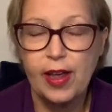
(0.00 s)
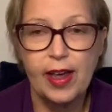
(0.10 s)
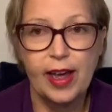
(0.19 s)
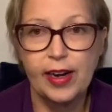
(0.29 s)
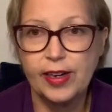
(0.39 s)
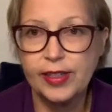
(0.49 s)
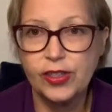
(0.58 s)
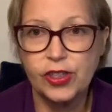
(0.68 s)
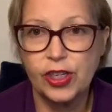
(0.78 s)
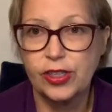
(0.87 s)
and it
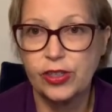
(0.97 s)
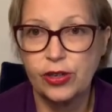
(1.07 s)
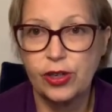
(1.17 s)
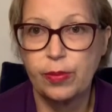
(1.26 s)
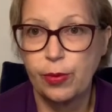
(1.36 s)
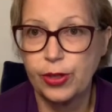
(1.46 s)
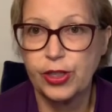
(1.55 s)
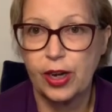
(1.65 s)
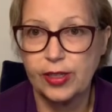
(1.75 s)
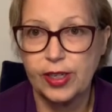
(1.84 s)
isn't just duty, breach,
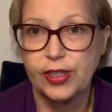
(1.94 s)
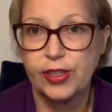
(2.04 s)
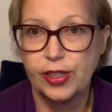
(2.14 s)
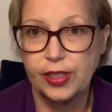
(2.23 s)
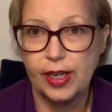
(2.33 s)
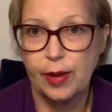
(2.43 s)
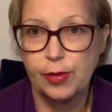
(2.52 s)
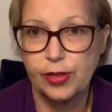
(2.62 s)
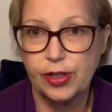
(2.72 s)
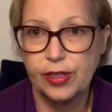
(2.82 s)
causation, and
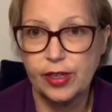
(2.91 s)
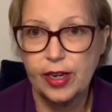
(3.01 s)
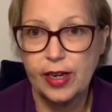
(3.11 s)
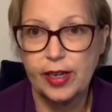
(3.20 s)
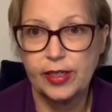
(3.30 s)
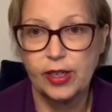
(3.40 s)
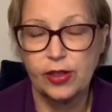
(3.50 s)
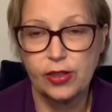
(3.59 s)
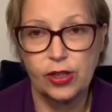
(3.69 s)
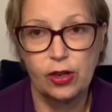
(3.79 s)
damages.
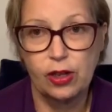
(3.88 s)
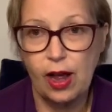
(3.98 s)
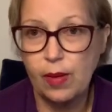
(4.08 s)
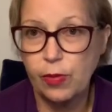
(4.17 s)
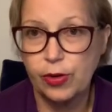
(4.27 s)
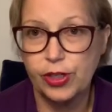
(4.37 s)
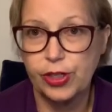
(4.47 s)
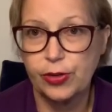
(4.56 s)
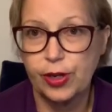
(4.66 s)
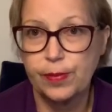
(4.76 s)
There's a lot more to it.